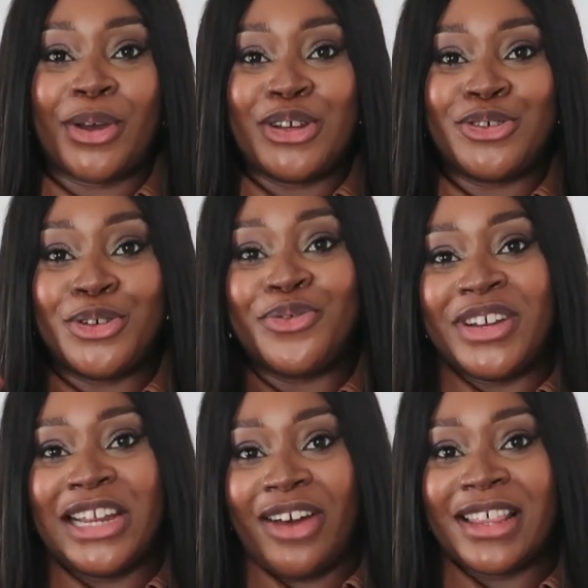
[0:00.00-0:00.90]
So I do
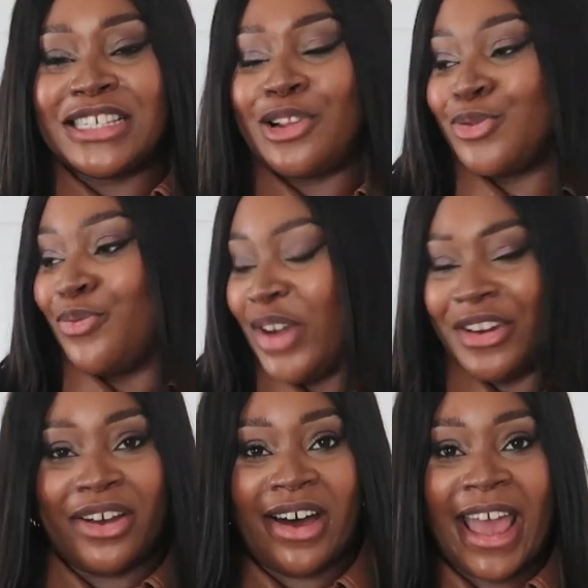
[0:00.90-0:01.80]
really like this. It looks
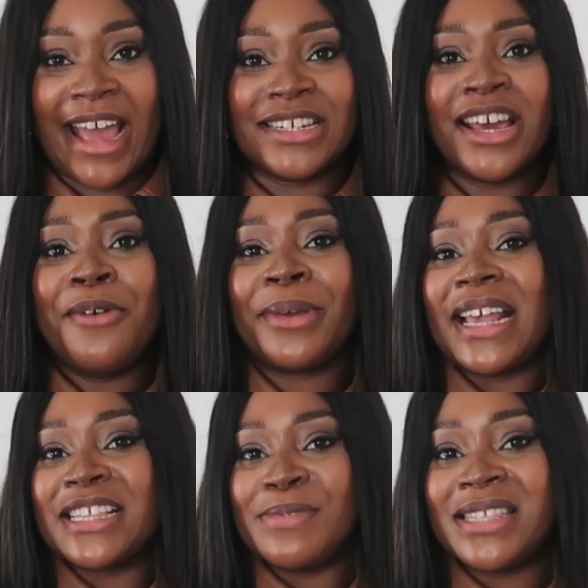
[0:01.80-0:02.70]
very high end,
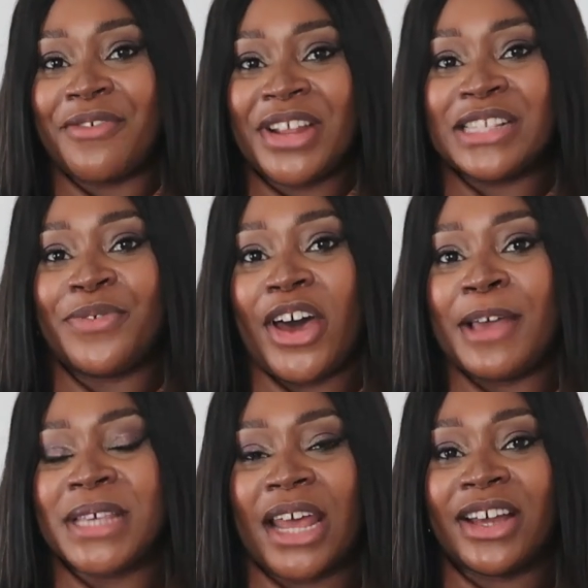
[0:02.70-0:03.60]
getting some 70s
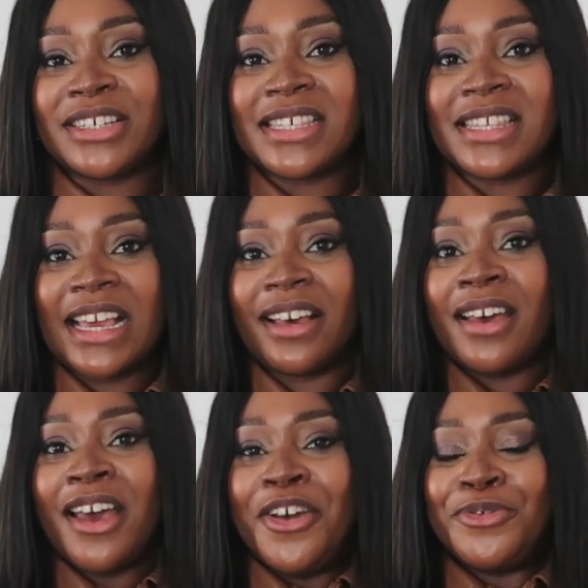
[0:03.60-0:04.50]
vibes, and I just think,
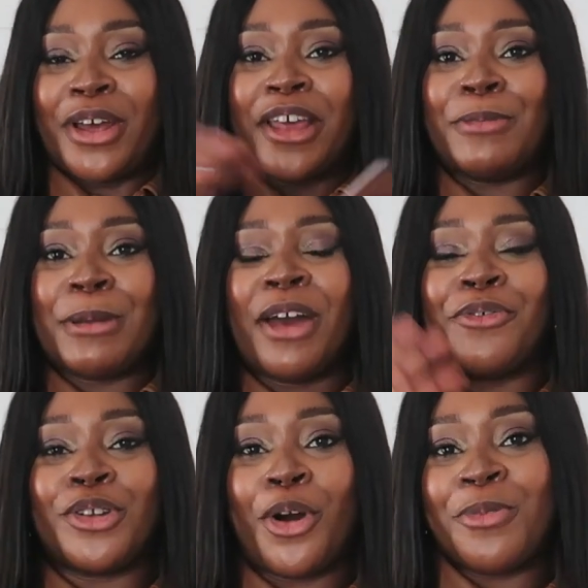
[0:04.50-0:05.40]
you know, at the moment
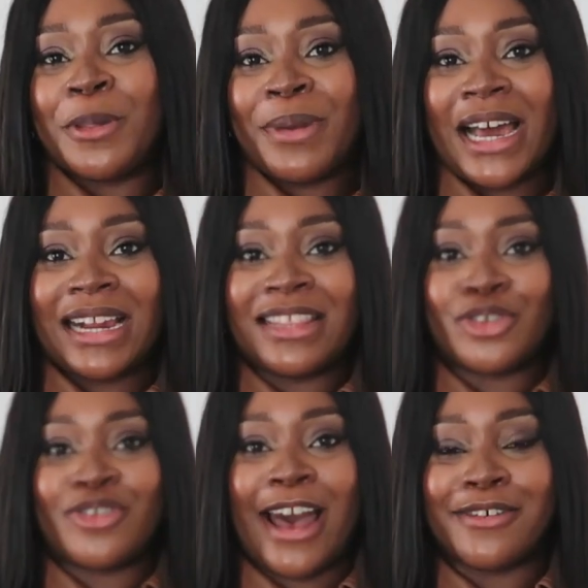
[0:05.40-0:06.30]
I've got it on with the black leather
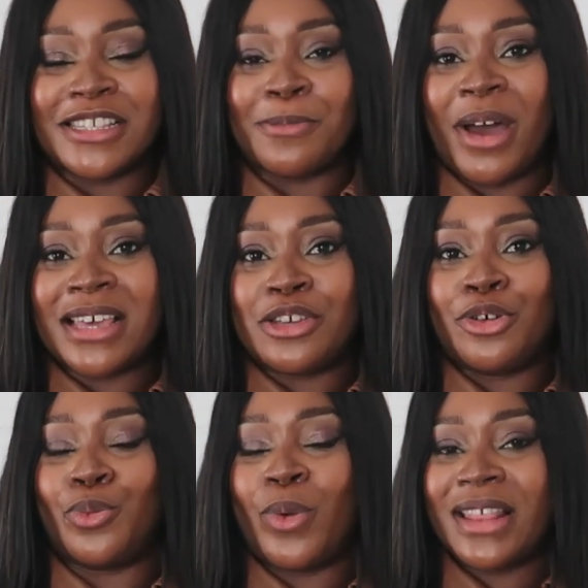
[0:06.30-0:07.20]
trousers, but I think you
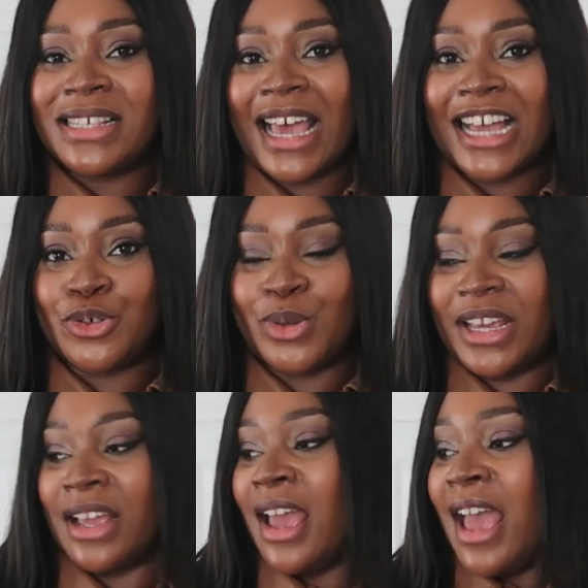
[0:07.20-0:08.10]
could wear this
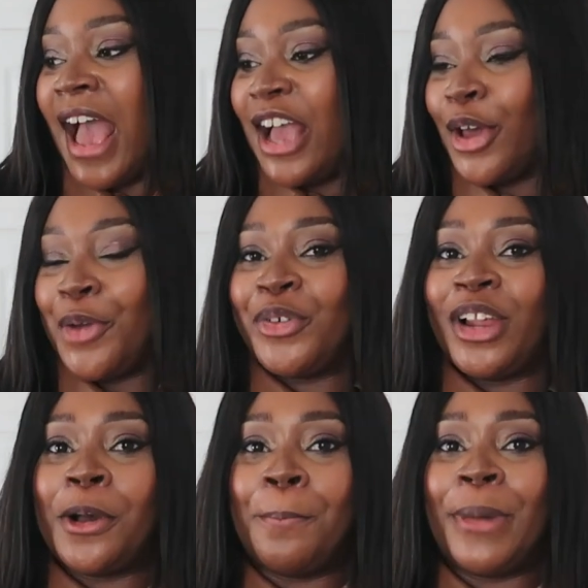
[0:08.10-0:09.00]
casually and go for
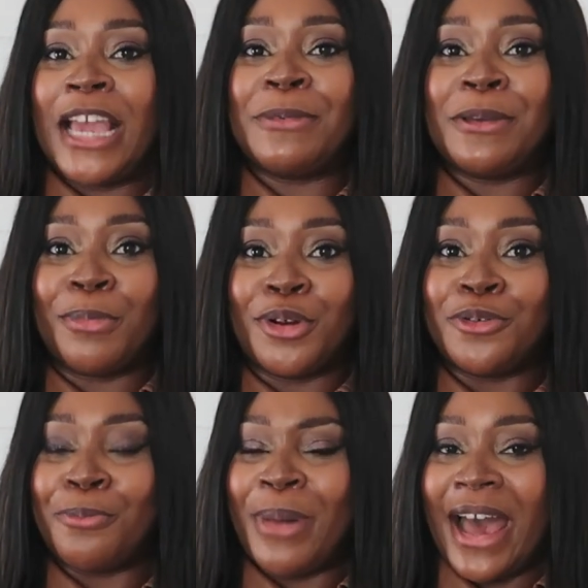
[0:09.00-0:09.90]
like a baby
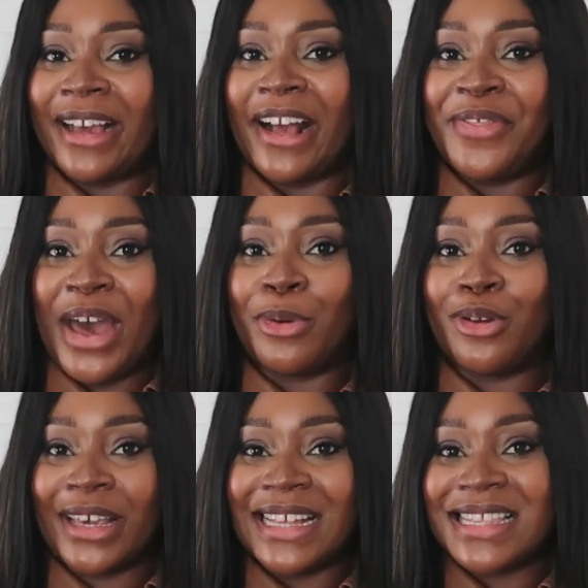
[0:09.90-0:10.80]
blue bag, and that would
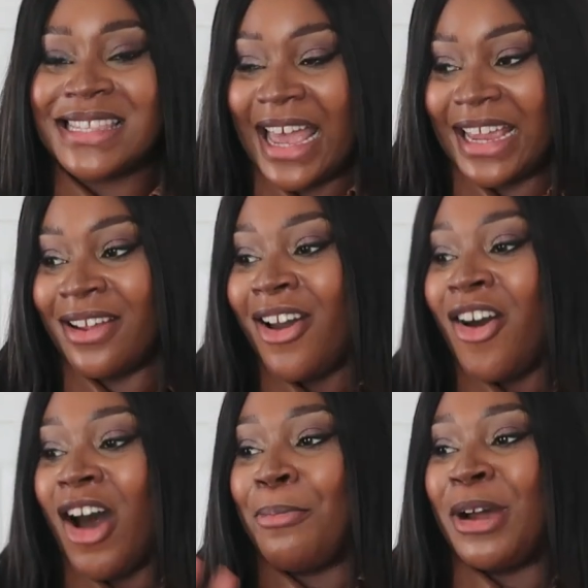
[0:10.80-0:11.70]
look insane.
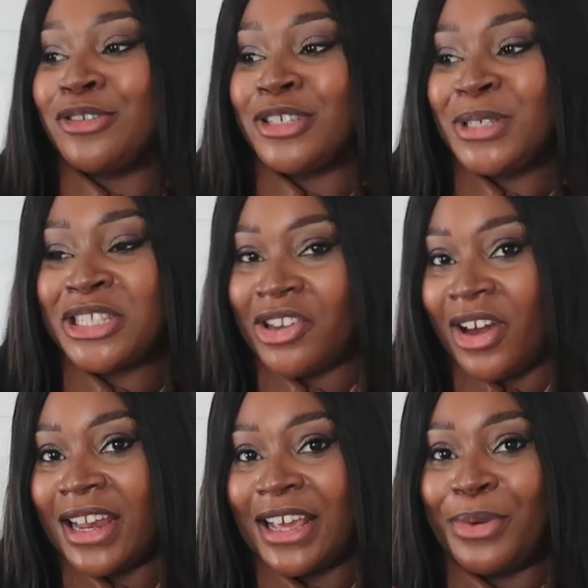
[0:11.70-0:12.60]
I might do some
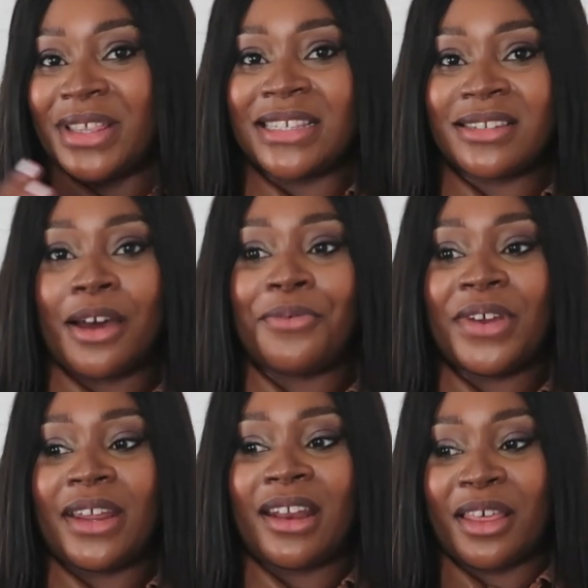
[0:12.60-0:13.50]
styling with this stuff
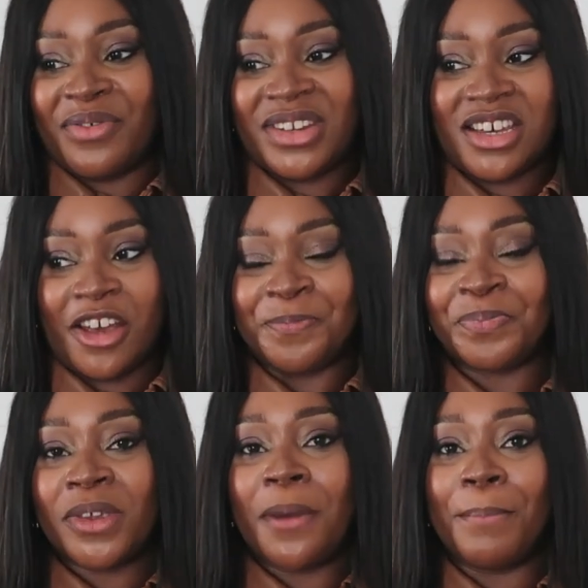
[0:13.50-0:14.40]
in another video,
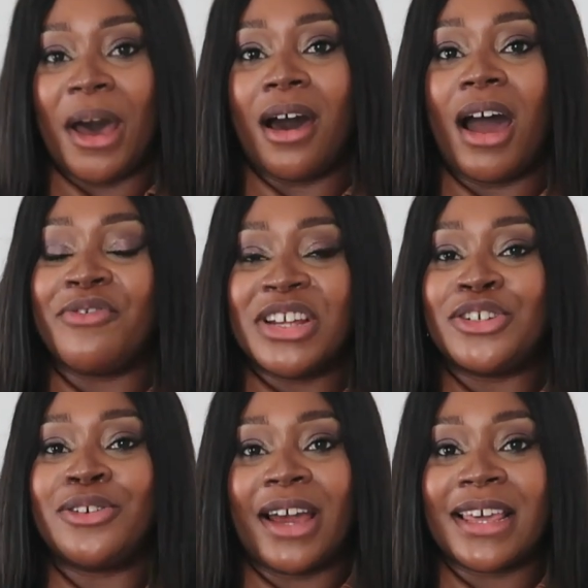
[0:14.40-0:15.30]
but I
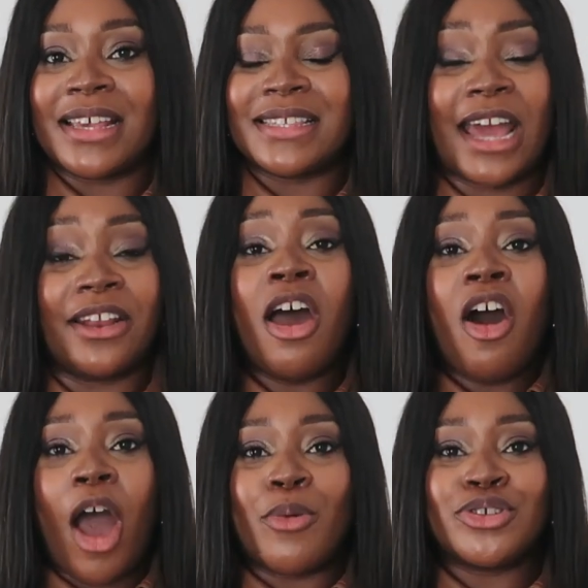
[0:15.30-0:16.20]
really do like this. And
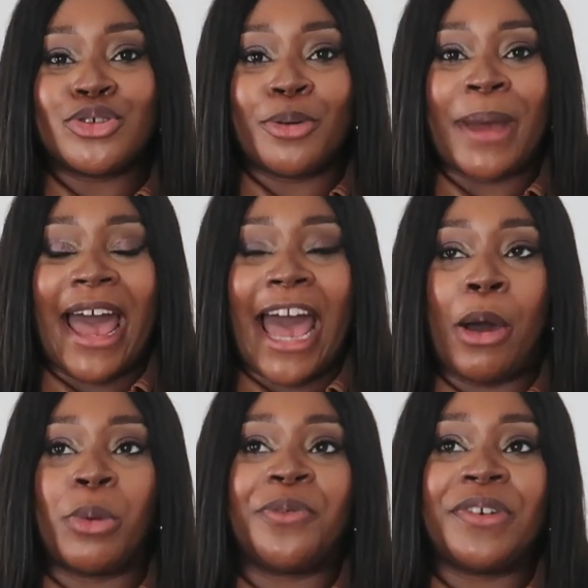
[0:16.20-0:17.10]
I wasn't sure about
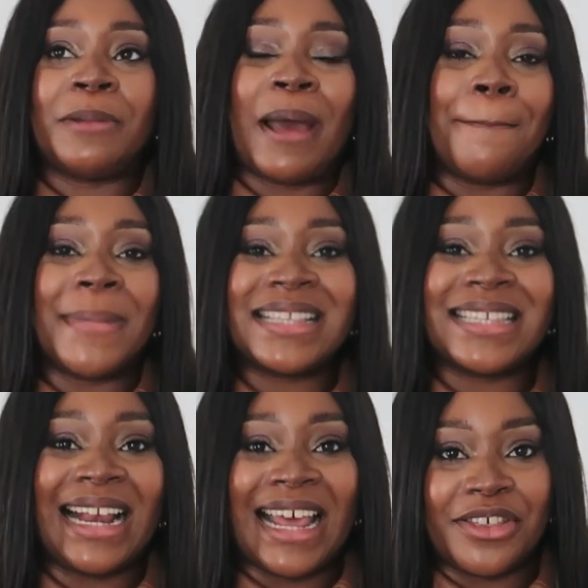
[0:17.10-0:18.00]
how I would feel about
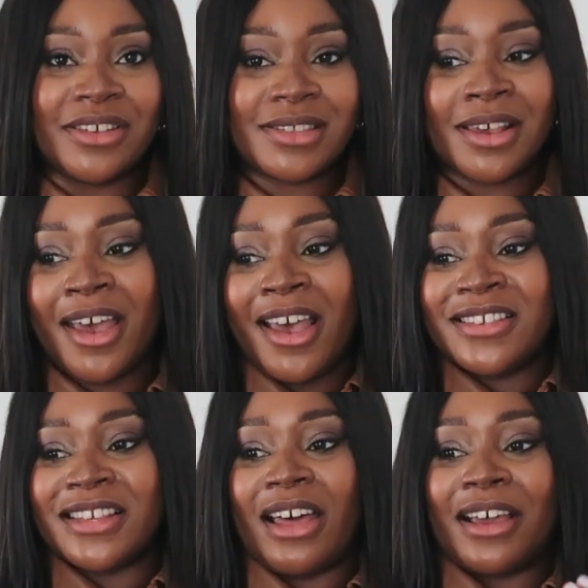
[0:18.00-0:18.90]
mixing leathers.
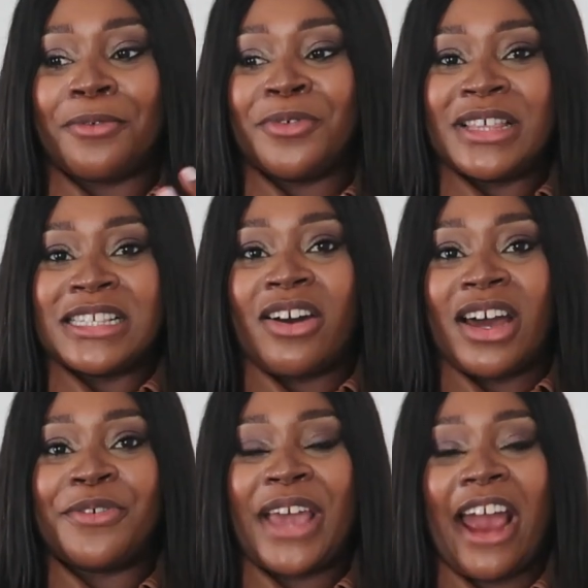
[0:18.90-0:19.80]
So like this
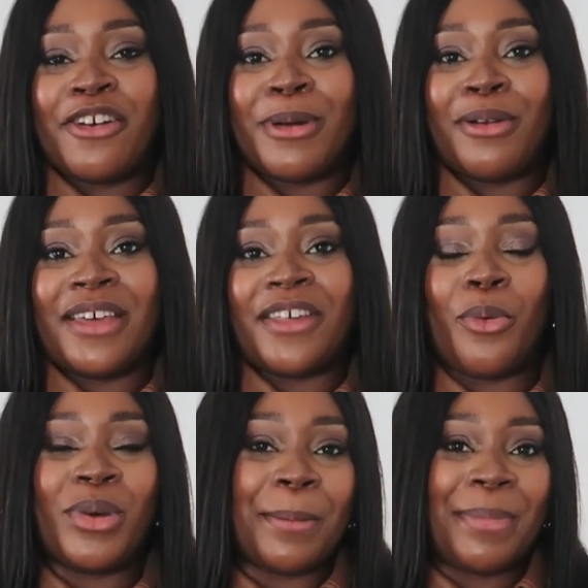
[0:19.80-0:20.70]
kind of caramel
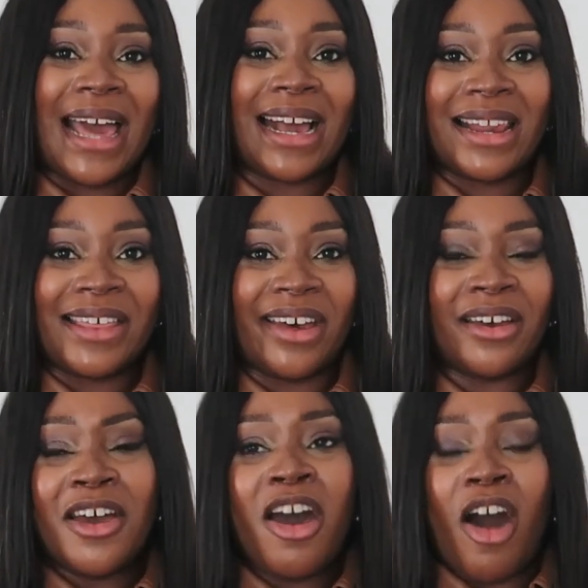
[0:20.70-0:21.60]
leather with a black leather.